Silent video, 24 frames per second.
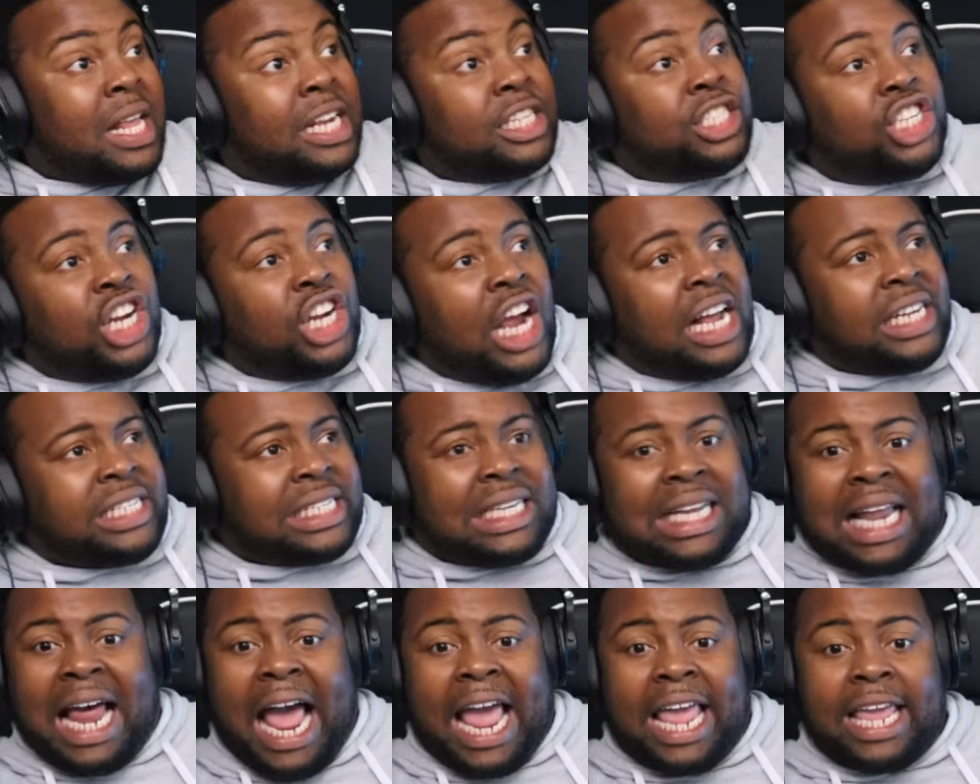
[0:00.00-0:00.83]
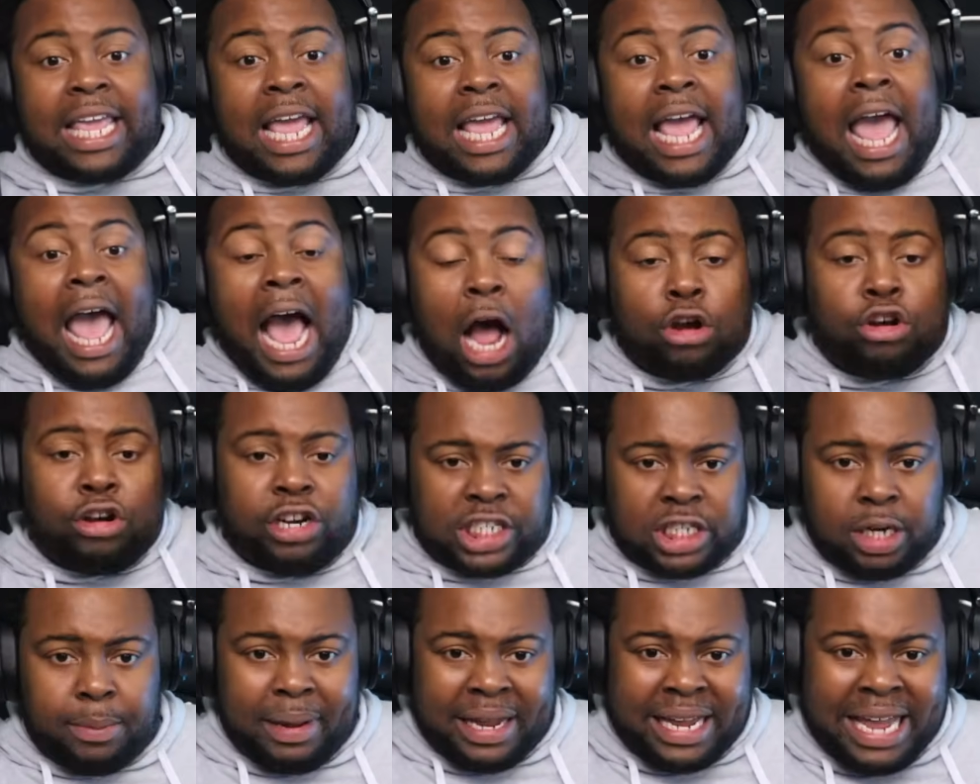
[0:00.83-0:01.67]
Just like how
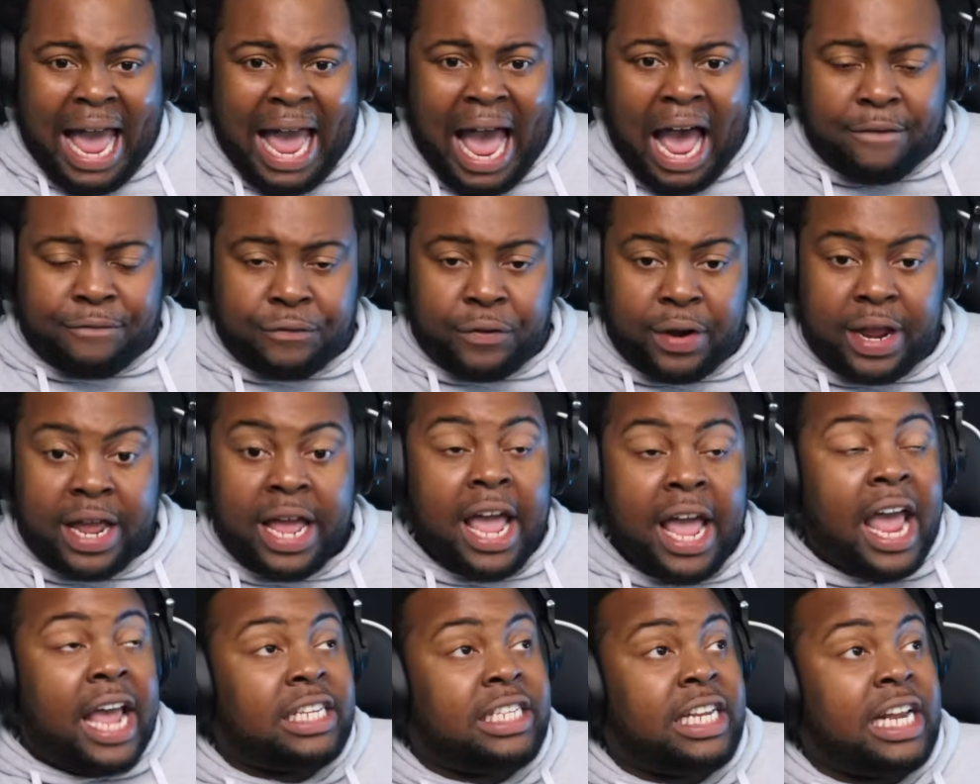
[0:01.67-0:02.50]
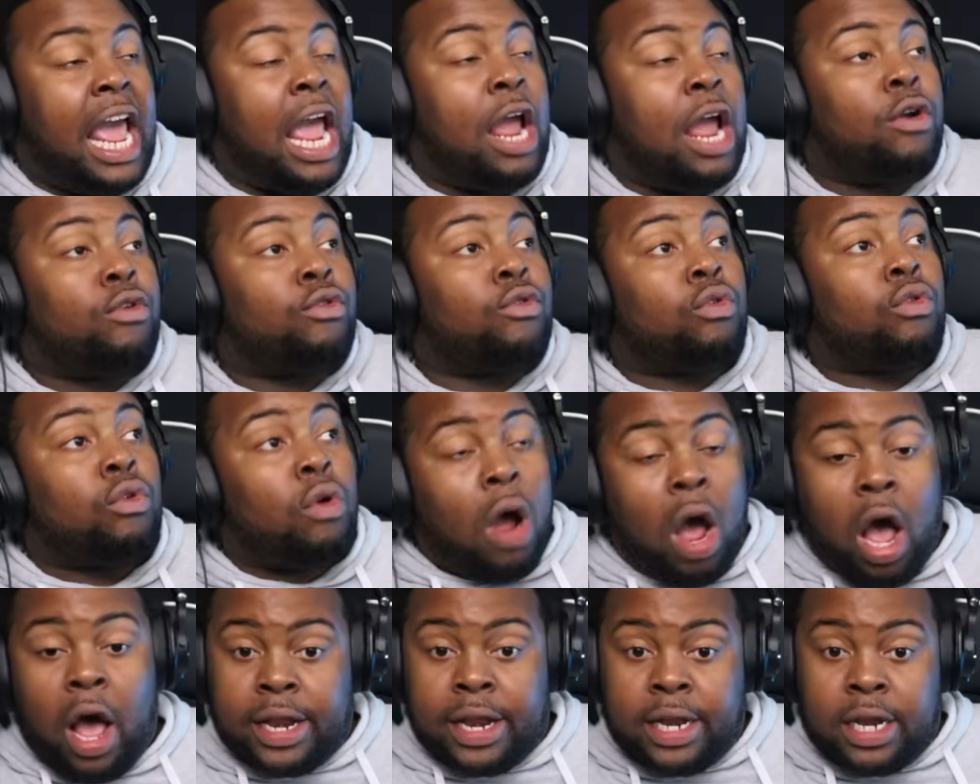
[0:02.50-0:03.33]
Christian McCaffrey is in a
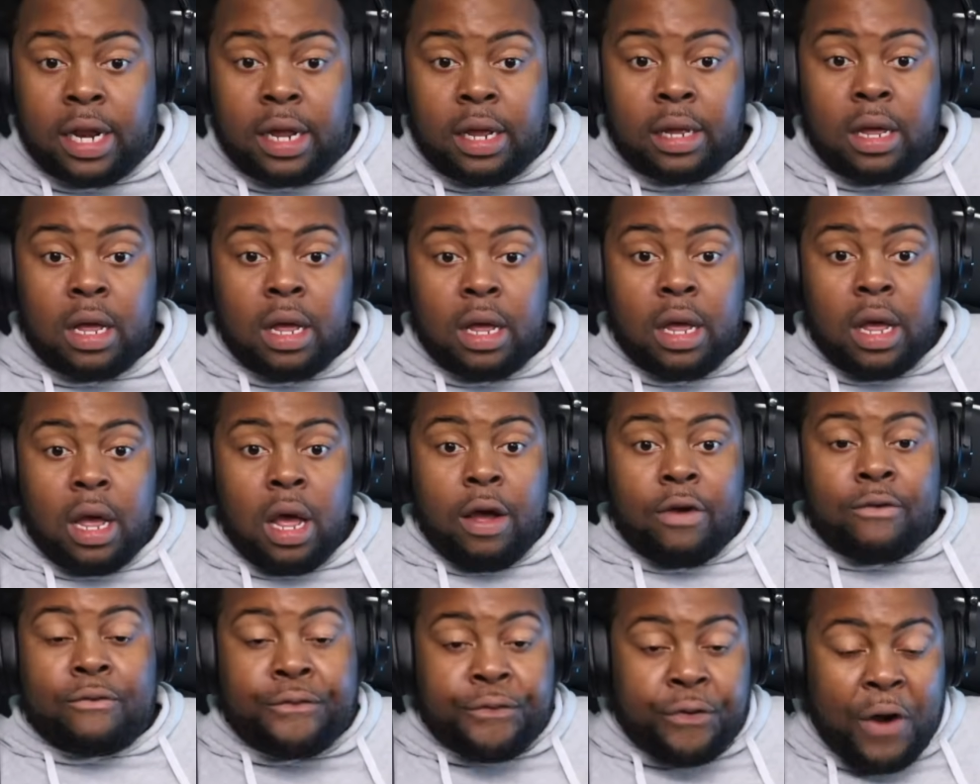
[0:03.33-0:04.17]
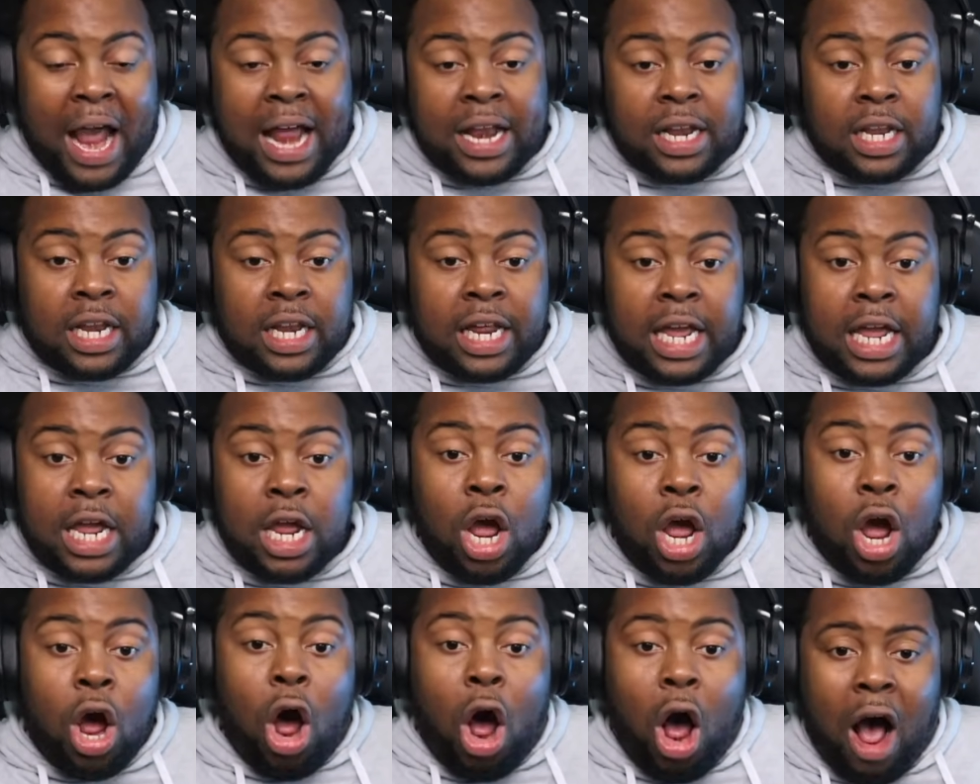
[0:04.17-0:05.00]

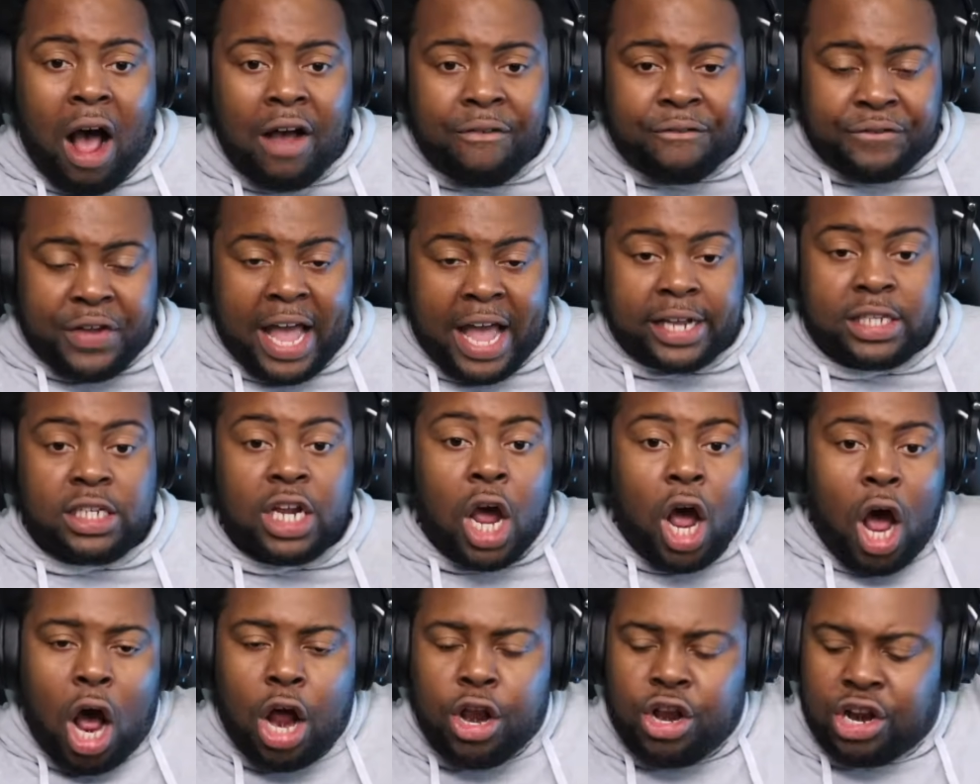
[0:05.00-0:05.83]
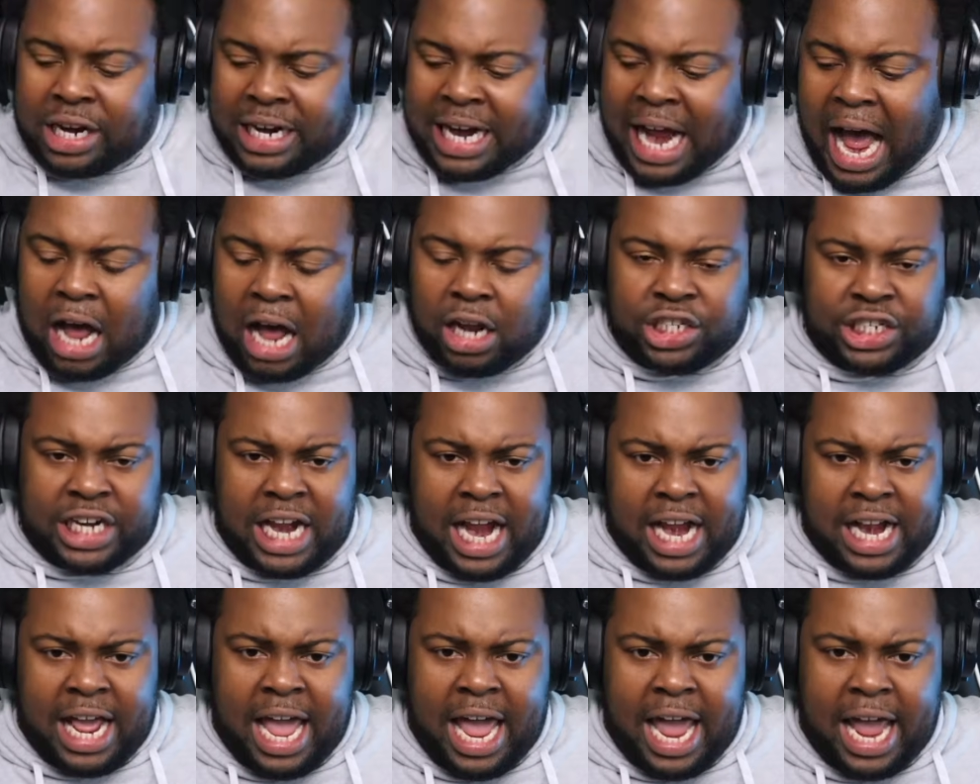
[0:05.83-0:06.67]
run-friendly offense under Kyle
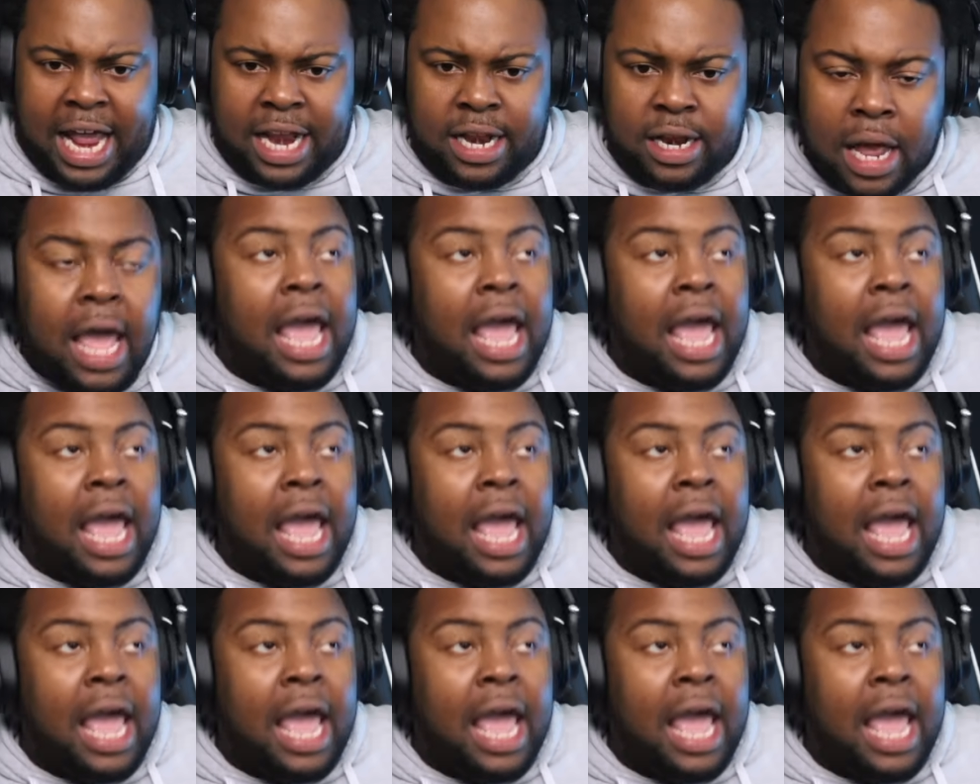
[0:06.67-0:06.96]
Shanahan.